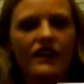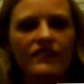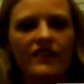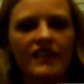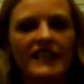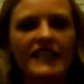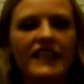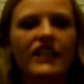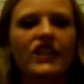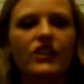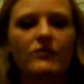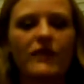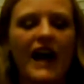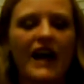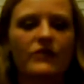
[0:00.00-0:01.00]
thinking in your
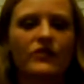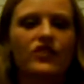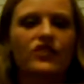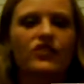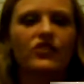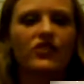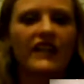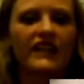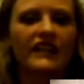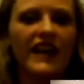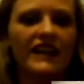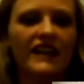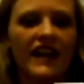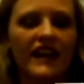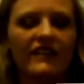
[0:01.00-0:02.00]
mind, which is creating
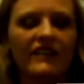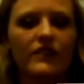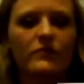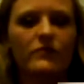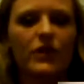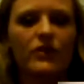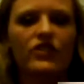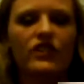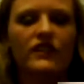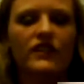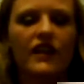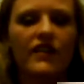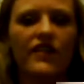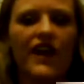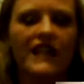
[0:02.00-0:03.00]
that negative
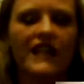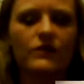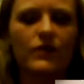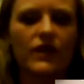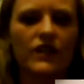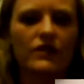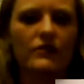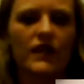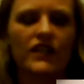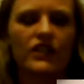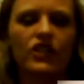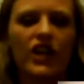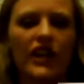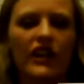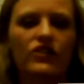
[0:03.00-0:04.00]
emotion, that's what you want to
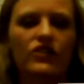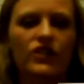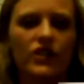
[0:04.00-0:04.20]
change.